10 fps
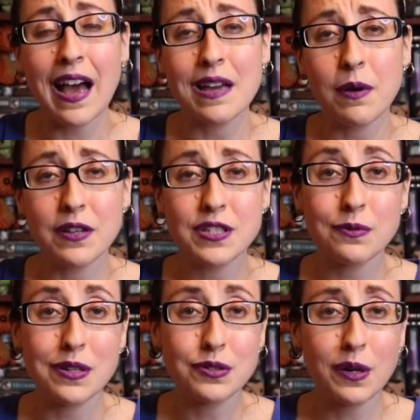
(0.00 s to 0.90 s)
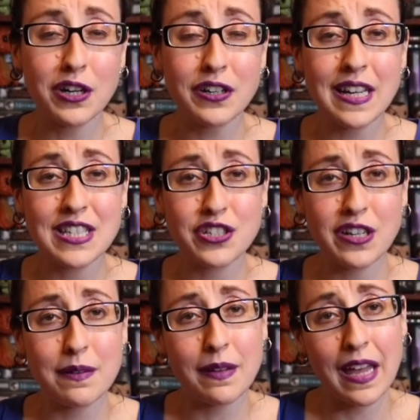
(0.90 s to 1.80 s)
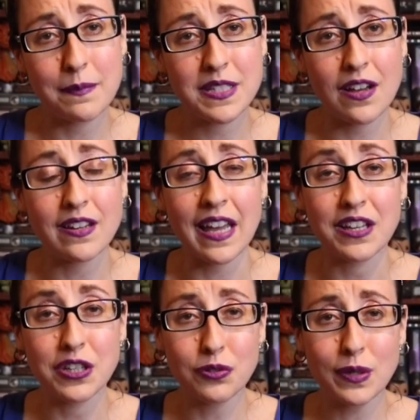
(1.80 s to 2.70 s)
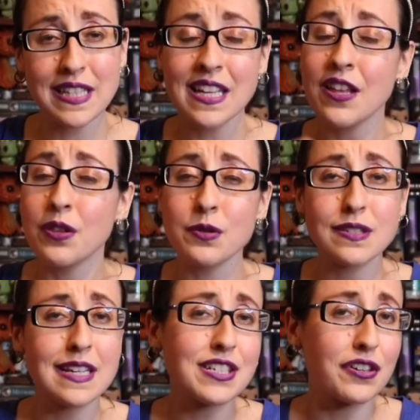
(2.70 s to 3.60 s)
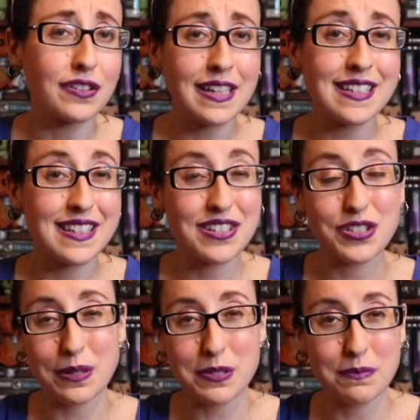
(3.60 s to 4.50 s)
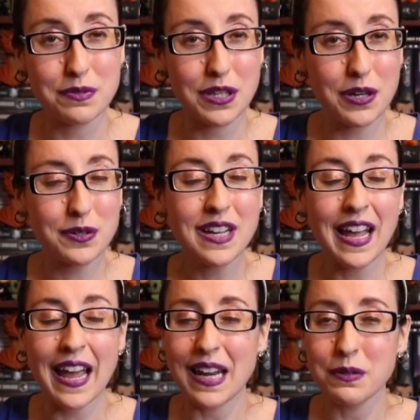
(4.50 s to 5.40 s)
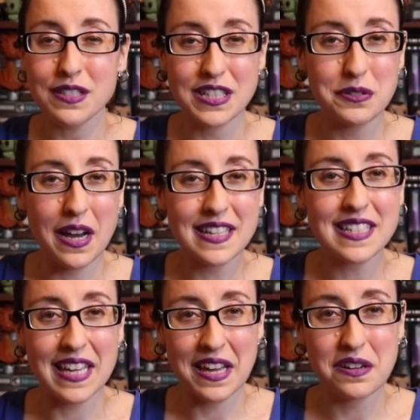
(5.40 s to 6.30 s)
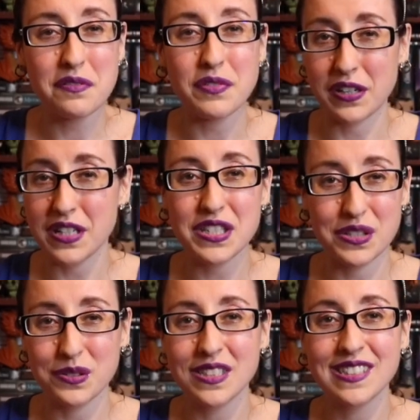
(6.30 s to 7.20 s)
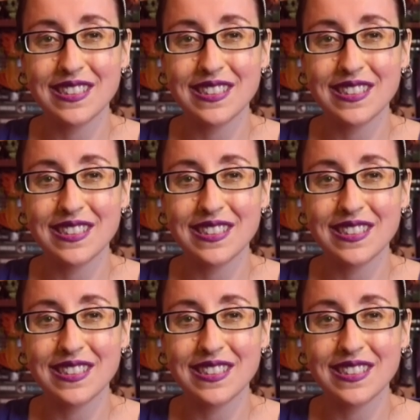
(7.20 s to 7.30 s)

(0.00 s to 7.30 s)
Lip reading: I am also on Twitter, Instagram, Amazon, and Goodreads. Those links are linked in the description below, and I will see you guys again very soon.